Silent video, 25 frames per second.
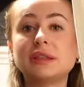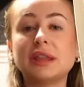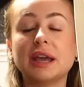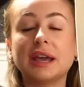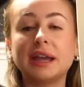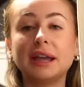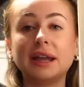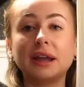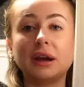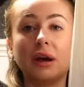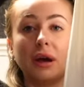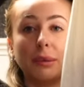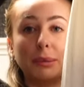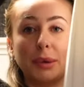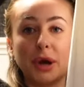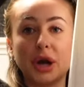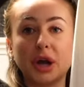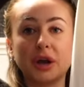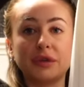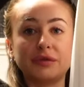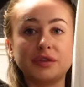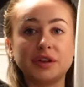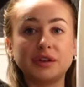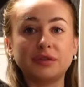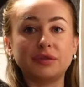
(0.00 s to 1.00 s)
they are
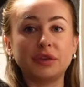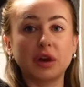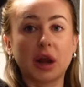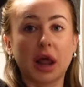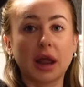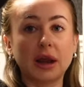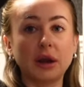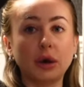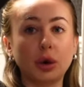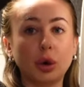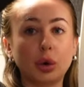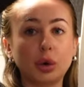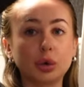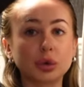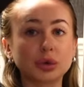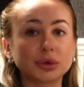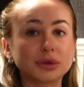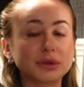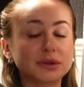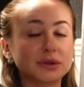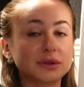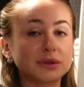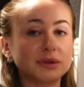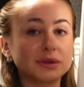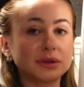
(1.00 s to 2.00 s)
perfect for like long
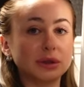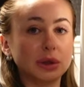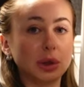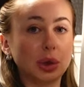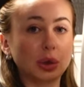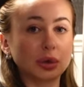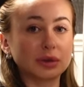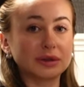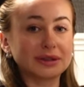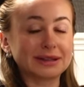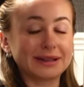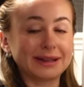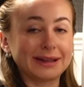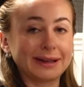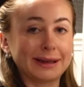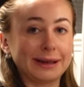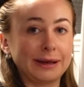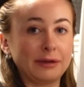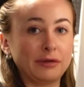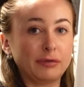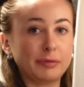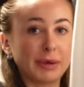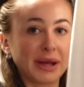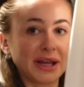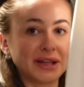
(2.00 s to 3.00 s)
long
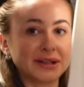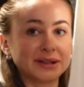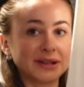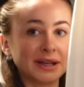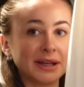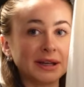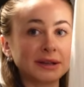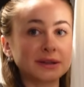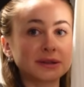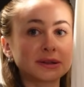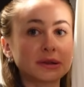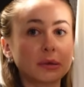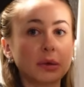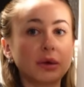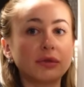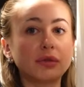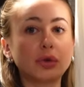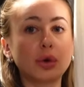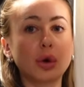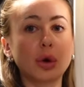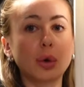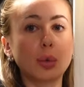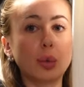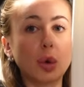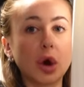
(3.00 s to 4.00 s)
sleeve basics so I've
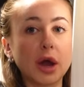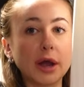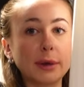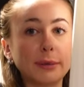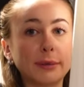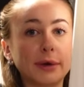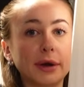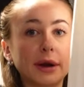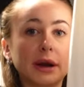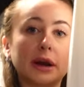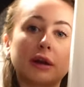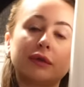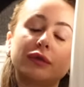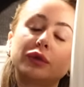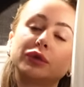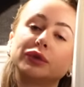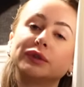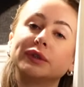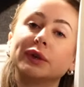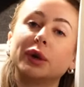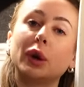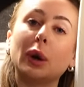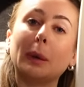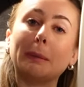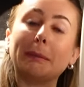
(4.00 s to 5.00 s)
got a white one and I've
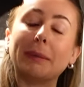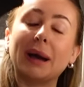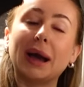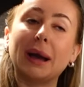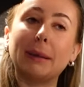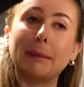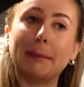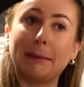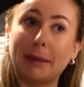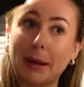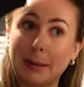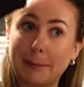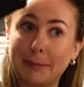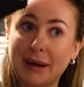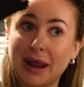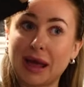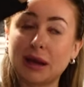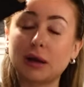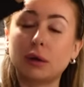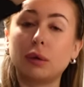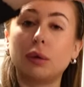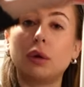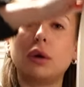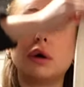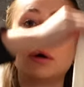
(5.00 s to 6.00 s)
also got a, back, a
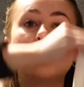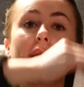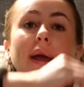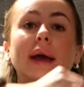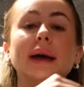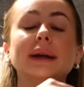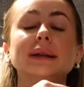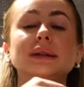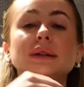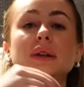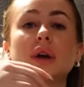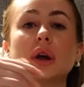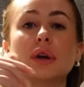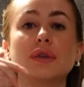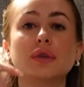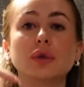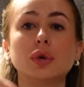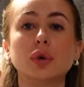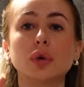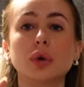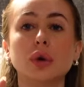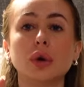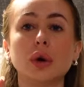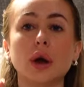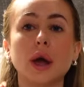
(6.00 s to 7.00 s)
black one and I've
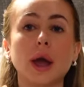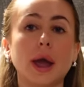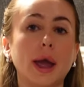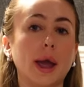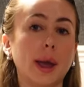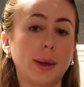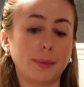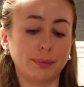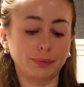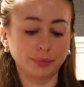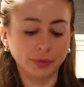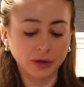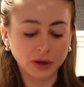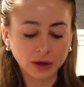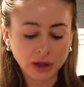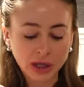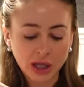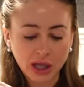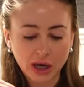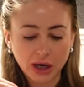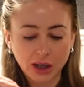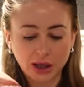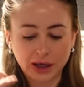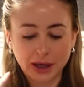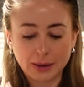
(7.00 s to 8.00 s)
got um,
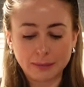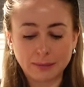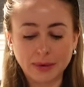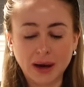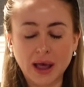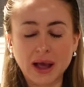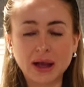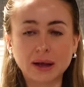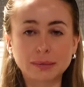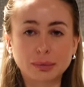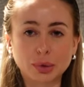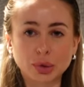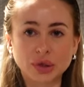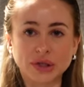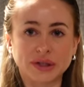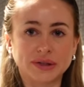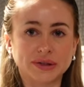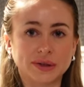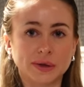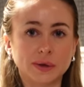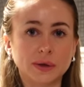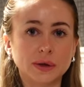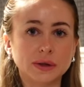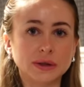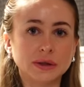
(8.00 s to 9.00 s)
like a black
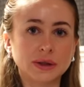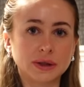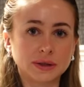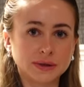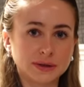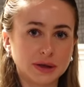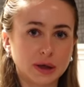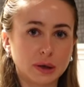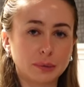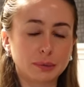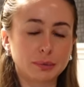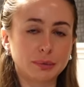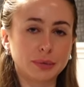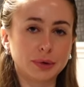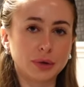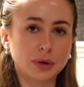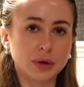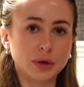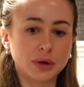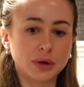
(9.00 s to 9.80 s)
bodysuit that does up